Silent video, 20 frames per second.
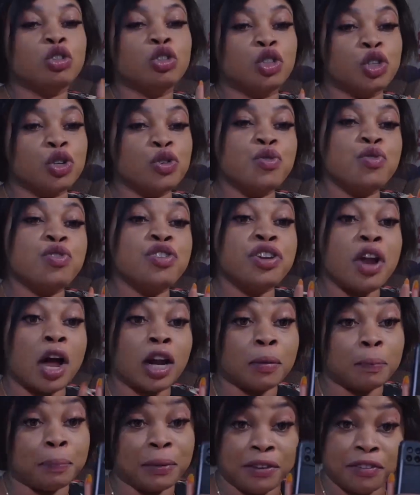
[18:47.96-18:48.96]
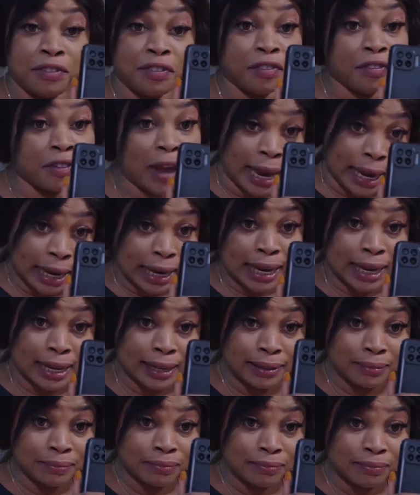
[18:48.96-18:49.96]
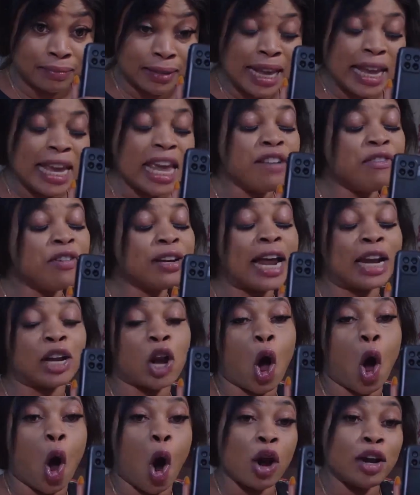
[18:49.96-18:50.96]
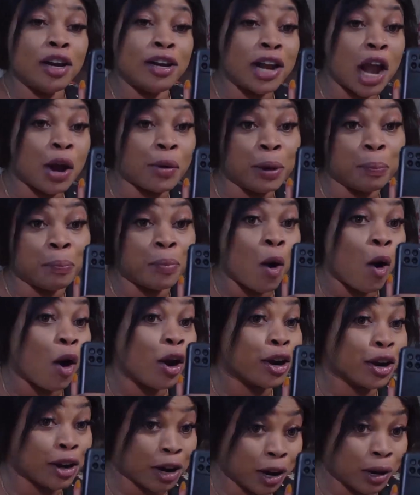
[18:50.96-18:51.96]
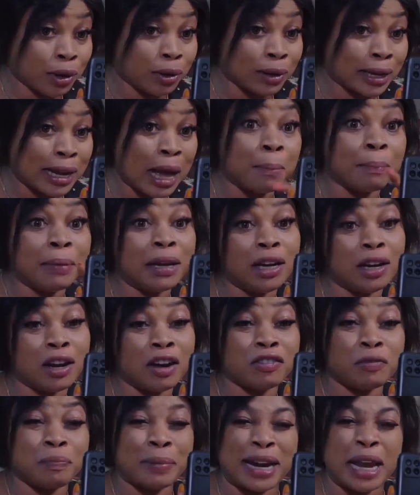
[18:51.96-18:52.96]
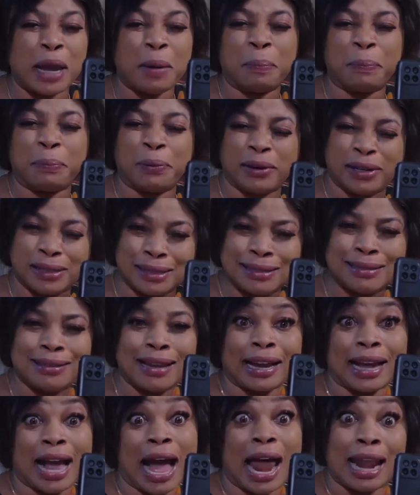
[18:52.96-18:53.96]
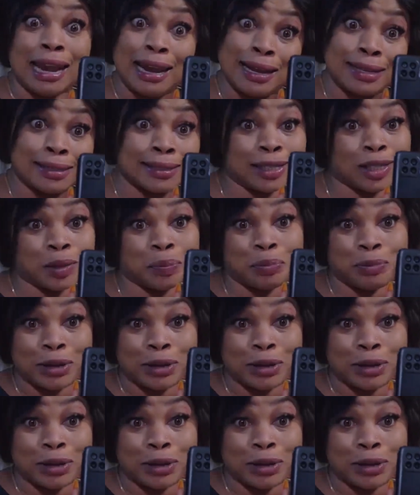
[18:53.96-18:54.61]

Do not be fake. Even an ordinary poor girl can be loved by a person like Alexis